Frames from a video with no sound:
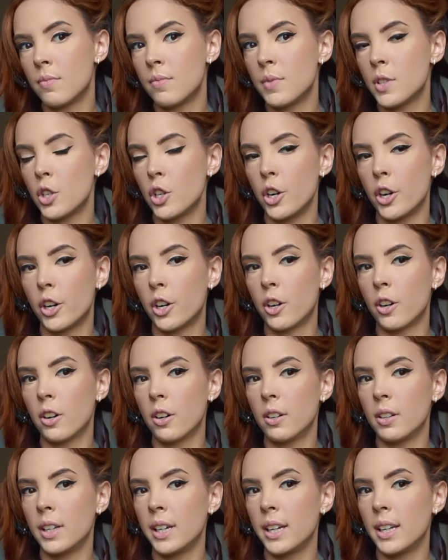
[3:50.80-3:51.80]
So you're
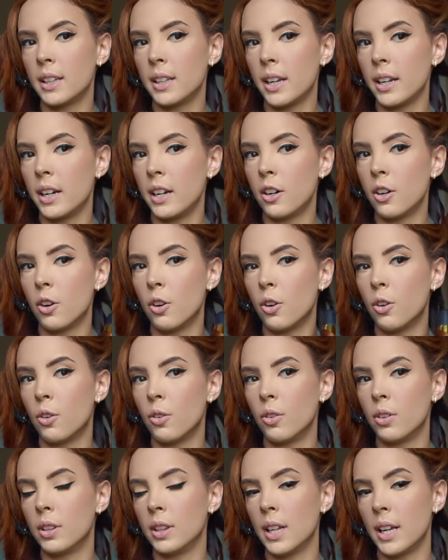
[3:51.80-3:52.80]
curling and letting
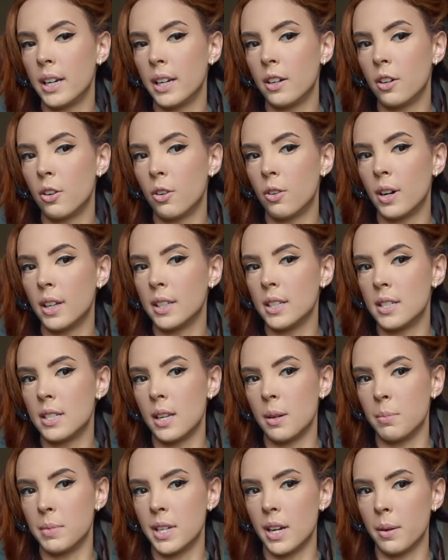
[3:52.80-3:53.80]
go at the same
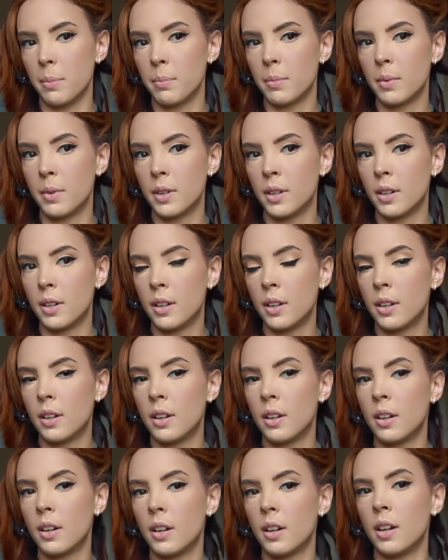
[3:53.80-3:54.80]
time.
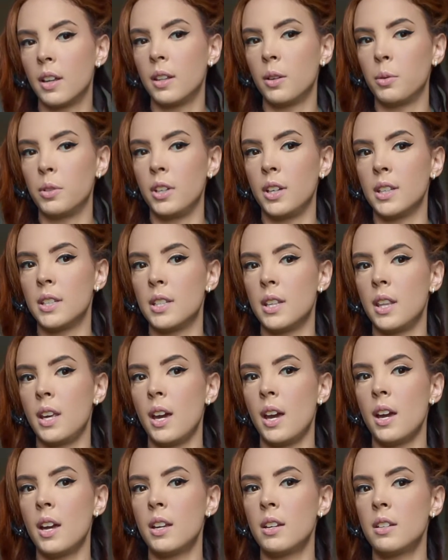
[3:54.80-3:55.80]
And then when you get to the
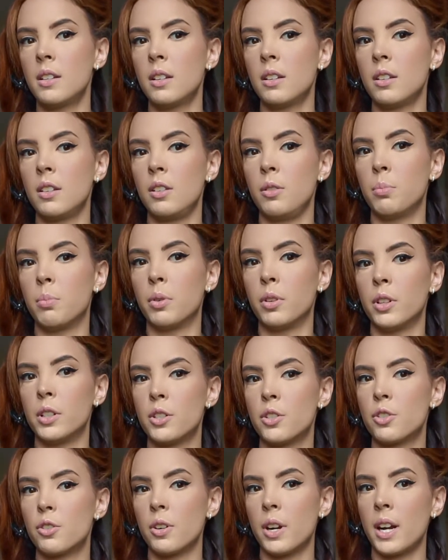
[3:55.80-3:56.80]
end, you pull it
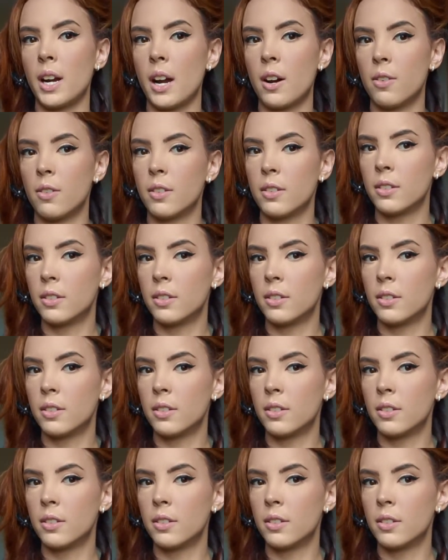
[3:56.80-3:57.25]
straight out.